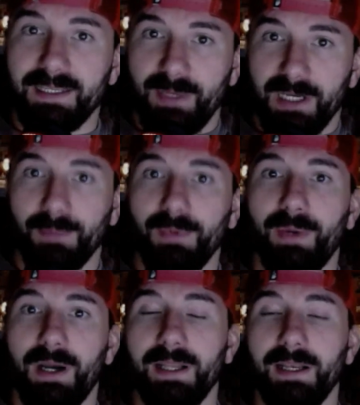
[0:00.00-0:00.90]
big upper
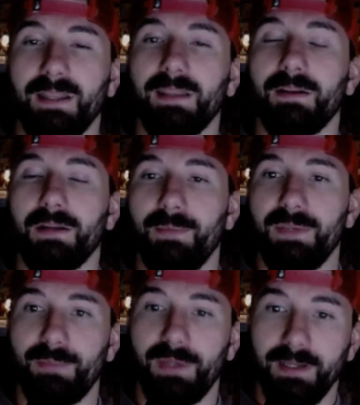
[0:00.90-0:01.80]
body, and I think that'll come
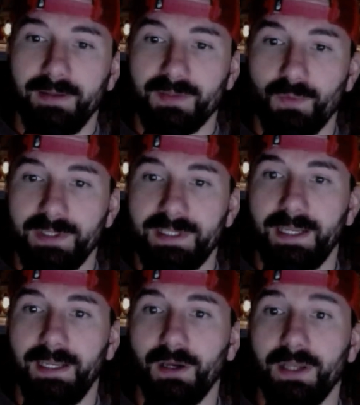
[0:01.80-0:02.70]
into play in this one,
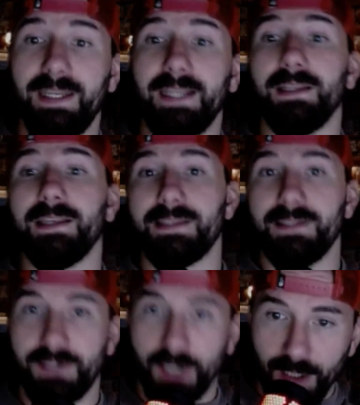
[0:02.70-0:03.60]
taking on Nicolas
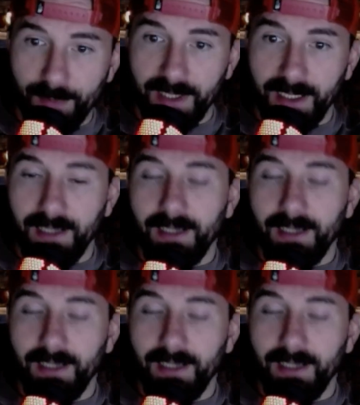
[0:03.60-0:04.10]
Dalby,